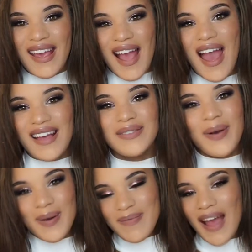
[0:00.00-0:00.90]
Hey guys,
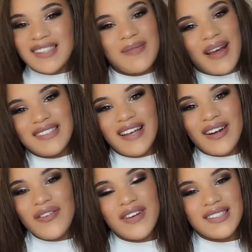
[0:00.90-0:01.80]
welcome back to my
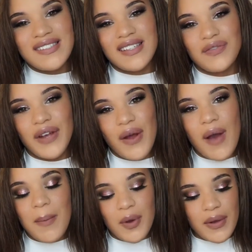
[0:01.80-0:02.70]
channel. For today's video,
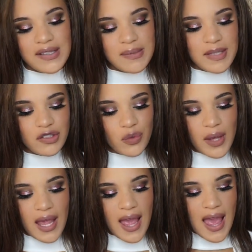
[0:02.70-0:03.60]
I'm going to be
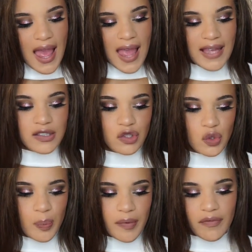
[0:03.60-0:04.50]
doing a dupe